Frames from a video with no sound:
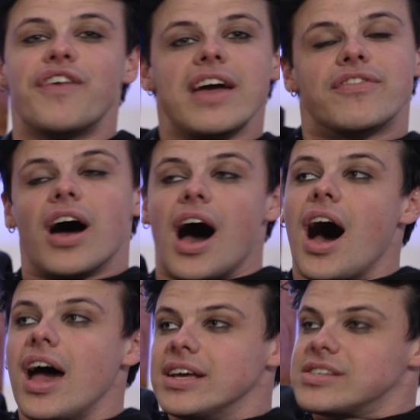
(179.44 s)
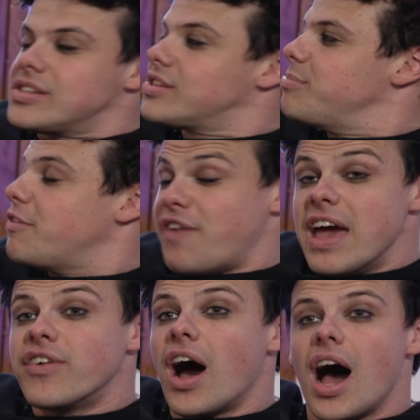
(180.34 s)
favourite artists. My
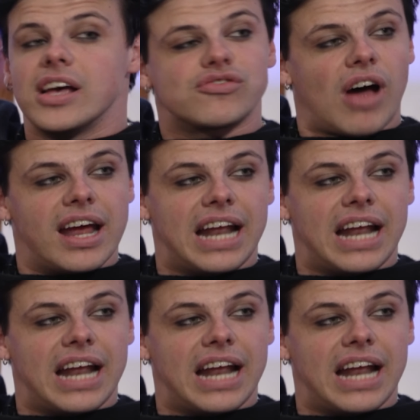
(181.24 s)
favourite artist right